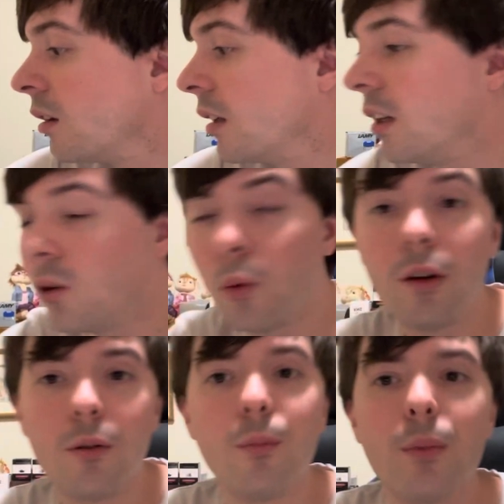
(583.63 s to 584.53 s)

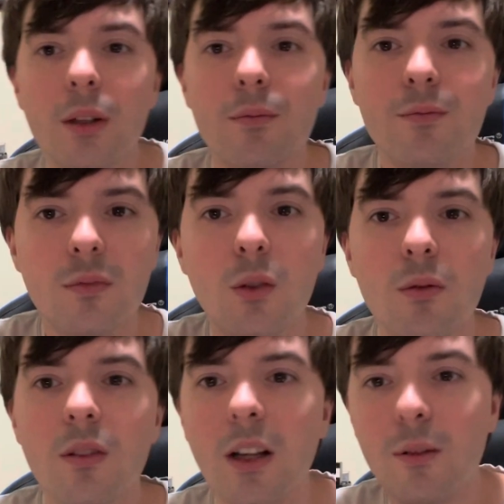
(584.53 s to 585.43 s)
inkwell, but
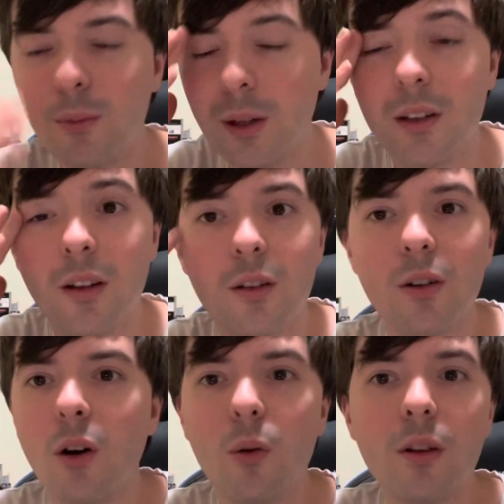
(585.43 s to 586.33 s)
that'd be
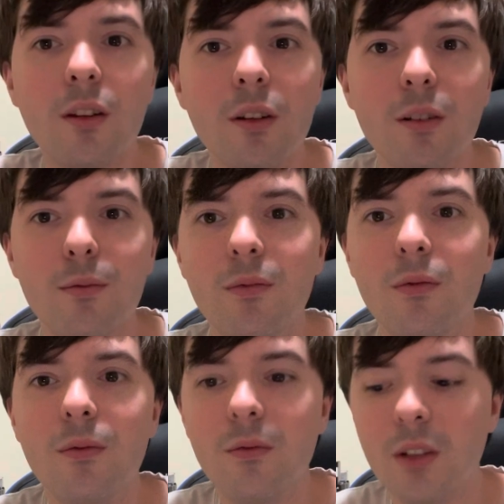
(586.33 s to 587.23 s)
whole nother
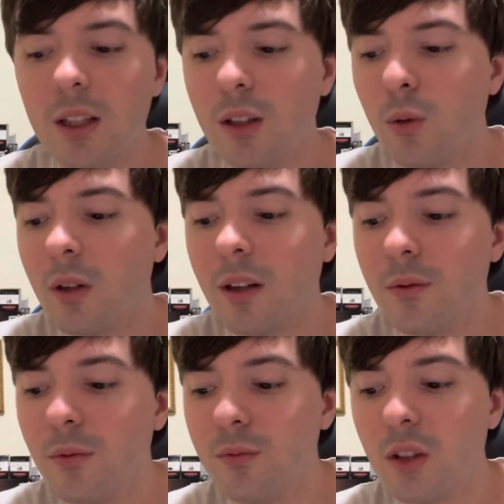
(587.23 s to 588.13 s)
video when I
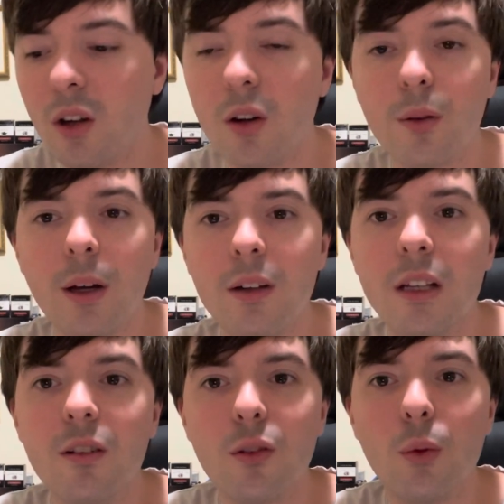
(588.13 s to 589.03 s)
talk about
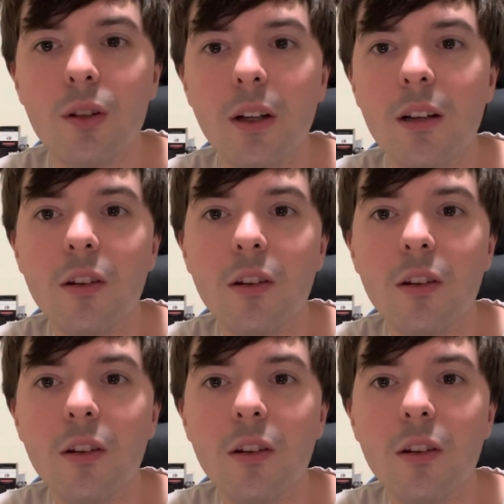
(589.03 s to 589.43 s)
inks one day.